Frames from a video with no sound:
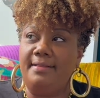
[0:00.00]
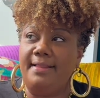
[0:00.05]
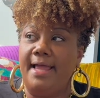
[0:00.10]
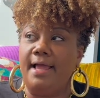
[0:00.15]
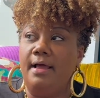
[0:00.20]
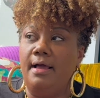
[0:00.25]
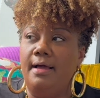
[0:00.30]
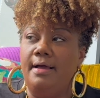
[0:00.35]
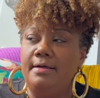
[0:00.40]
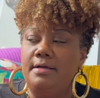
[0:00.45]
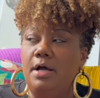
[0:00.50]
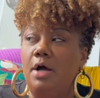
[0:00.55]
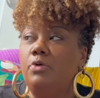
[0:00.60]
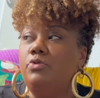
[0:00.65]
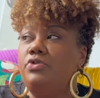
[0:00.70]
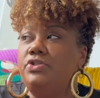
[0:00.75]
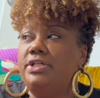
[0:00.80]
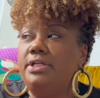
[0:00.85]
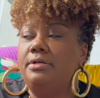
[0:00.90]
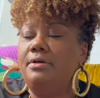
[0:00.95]
Like
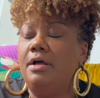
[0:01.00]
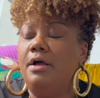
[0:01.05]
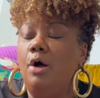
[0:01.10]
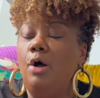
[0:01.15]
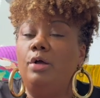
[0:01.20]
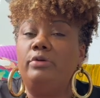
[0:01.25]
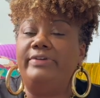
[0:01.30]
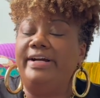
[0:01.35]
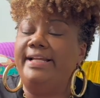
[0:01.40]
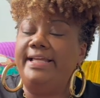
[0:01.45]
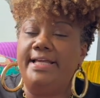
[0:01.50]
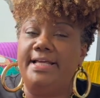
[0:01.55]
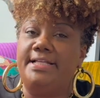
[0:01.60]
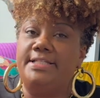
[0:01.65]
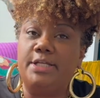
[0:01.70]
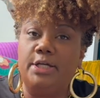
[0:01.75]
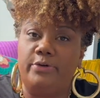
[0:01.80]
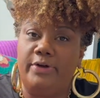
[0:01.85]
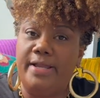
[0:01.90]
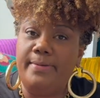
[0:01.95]
Coach already
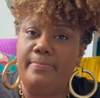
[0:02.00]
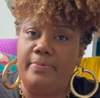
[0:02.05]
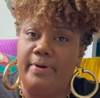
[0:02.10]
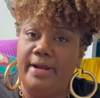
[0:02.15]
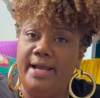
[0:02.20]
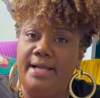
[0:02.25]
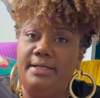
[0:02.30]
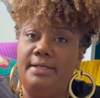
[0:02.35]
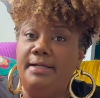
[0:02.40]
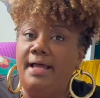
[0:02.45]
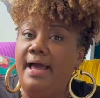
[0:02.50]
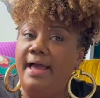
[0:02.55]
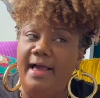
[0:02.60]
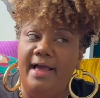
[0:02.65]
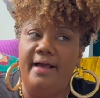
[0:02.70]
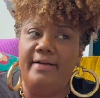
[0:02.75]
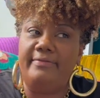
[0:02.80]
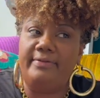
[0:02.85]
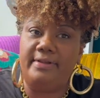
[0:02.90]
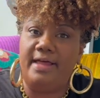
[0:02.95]
is a great brand and I
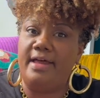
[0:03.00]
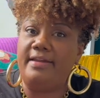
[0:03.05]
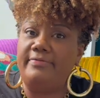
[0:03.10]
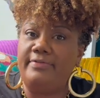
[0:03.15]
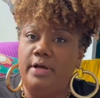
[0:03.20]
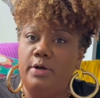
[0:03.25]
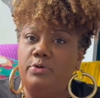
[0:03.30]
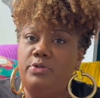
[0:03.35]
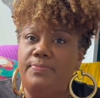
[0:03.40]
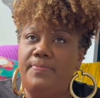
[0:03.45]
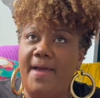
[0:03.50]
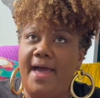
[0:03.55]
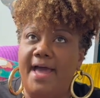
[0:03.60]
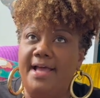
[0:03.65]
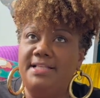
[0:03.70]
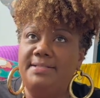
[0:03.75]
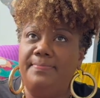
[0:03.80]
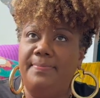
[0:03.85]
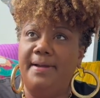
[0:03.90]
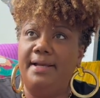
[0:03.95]
have a lot of Coach
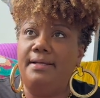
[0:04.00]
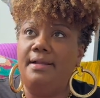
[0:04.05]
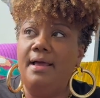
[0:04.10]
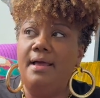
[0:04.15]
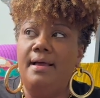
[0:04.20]
bags, but